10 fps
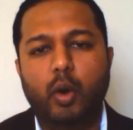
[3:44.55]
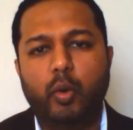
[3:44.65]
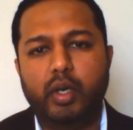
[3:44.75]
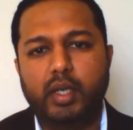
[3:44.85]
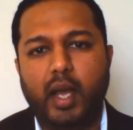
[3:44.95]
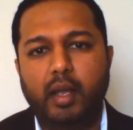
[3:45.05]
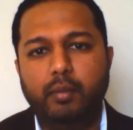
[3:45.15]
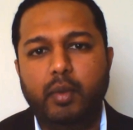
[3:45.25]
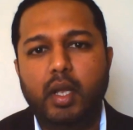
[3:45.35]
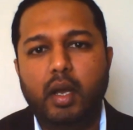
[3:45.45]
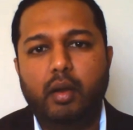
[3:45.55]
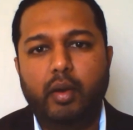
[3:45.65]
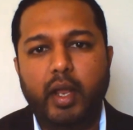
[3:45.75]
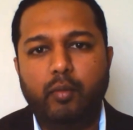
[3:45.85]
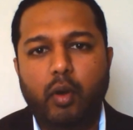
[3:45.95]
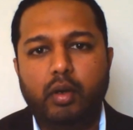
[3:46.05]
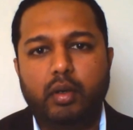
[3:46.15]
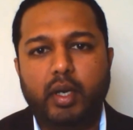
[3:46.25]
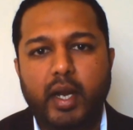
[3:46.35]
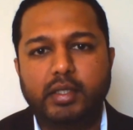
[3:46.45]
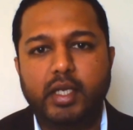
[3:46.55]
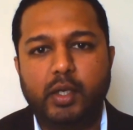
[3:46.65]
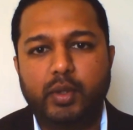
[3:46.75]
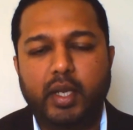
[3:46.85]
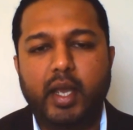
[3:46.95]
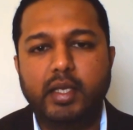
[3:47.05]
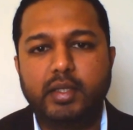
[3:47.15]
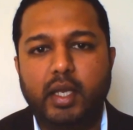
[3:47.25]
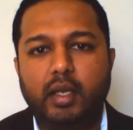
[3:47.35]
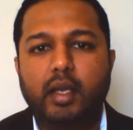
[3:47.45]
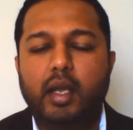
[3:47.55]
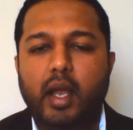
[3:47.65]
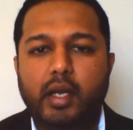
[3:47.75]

Over time, rainwater gets into the casing